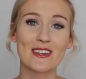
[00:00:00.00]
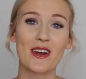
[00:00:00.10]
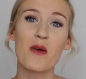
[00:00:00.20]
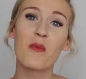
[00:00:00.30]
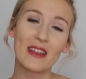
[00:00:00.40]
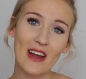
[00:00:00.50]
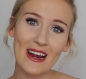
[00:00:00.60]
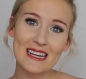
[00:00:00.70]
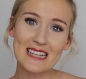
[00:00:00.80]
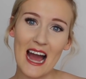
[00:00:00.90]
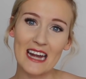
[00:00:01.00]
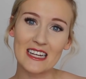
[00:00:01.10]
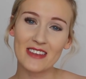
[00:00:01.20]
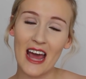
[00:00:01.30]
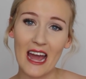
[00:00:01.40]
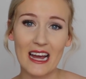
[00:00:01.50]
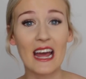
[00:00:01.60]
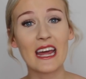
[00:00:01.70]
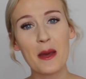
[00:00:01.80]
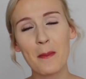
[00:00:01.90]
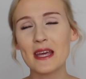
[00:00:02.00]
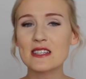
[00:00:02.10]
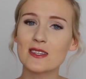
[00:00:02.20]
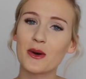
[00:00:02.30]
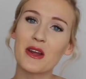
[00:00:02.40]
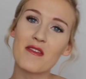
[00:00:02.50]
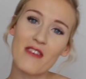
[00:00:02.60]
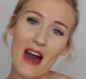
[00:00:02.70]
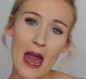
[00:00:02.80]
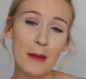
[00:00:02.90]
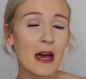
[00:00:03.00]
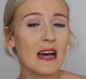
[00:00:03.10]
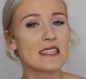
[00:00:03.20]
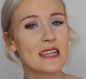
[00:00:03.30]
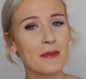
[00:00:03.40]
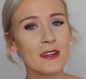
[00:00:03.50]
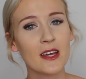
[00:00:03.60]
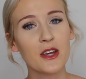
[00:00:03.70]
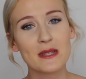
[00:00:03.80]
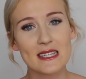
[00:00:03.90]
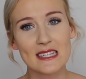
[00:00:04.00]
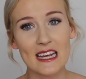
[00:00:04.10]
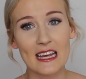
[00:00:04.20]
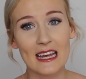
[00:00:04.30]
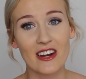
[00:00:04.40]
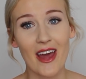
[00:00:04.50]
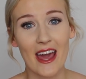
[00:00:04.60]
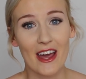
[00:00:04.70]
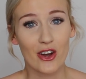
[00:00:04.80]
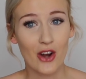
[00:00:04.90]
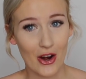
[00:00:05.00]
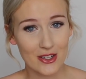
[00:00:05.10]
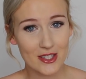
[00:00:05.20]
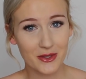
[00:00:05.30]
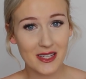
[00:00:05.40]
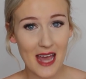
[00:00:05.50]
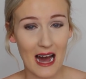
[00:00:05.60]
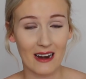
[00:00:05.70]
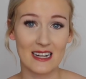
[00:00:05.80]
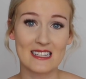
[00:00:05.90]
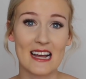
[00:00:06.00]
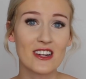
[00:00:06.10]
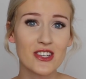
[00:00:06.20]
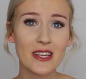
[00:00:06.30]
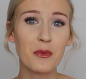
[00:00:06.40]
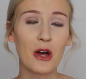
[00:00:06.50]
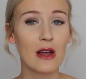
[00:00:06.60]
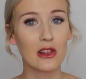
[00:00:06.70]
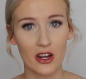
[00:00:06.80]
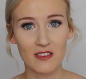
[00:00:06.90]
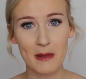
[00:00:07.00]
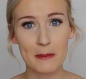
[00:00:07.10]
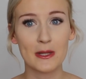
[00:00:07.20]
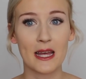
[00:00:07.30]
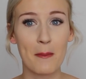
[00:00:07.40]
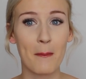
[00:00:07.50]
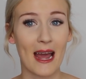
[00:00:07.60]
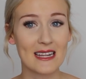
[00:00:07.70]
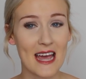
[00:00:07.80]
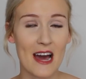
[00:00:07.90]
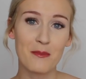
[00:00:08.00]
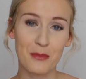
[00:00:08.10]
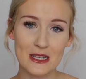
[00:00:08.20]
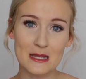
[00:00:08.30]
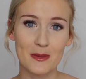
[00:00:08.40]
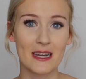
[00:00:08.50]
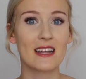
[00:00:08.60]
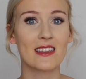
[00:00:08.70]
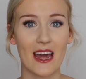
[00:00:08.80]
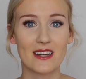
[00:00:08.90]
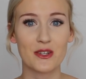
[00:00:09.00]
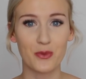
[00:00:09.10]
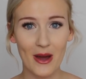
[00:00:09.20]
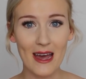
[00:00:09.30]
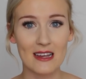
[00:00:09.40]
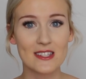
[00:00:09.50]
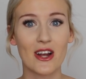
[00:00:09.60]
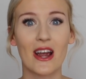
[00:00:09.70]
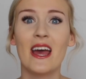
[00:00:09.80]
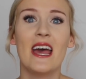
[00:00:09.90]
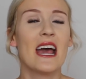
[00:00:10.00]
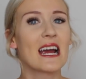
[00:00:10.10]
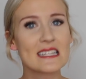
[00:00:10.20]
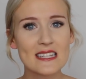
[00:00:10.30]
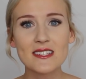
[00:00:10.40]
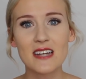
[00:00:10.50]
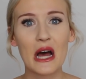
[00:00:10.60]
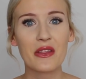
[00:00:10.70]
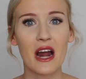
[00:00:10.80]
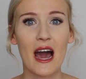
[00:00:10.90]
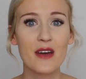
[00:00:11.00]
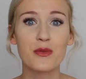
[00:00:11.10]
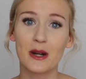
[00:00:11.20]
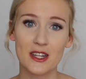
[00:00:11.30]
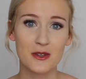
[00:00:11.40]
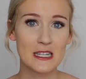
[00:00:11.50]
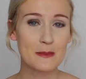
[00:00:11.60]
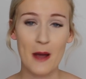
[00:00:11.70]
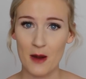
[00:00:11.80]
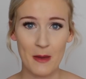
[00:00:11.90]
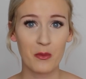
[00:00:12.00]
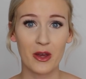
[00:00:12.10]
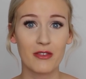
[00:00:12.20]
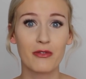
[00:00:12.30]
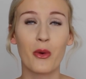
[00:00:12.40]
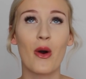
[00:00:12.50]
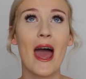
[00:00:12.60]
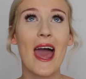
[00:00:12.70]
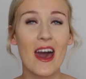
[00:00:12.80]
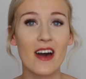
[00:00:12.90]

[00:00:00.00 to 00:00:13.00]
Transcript: So Willow is kind of like a hippie sort of vibe, something that you would see in a coastal town and it's actually what a lot of people in my town, Brisbane, like to wear. So it's a style that I've wanted to experiment with forever.